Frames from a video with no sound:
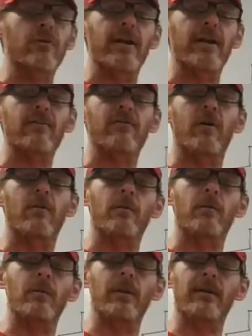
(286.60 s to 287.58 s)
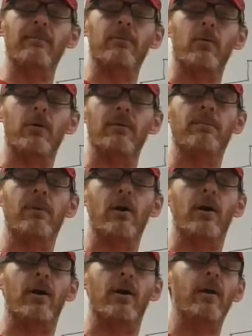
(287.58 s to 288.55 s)
rates form a really important
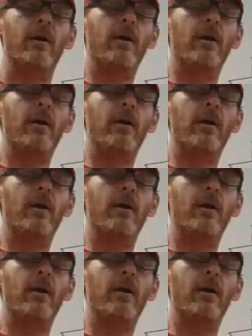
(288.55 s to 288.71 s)
part